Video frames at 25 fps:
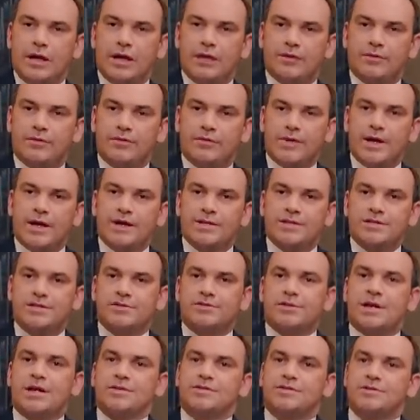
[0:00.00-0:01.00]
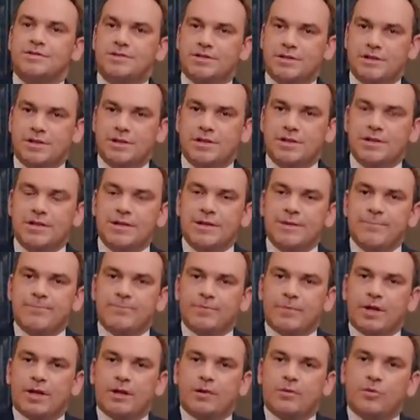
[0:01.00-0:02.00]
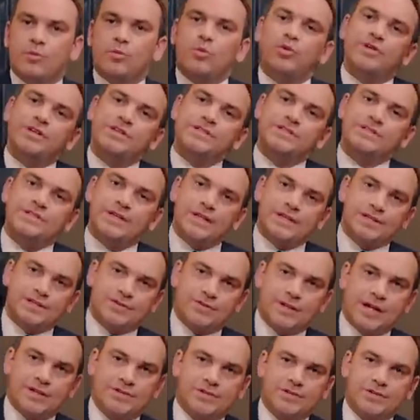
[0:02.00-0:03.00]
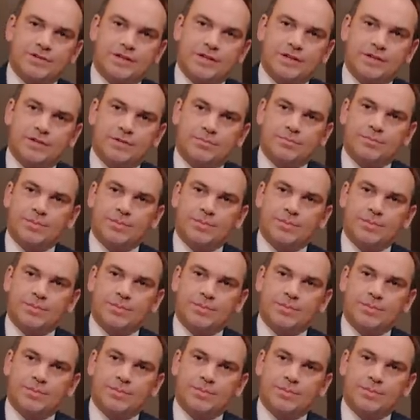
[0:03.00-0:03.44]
and their strategy, what is their strategy?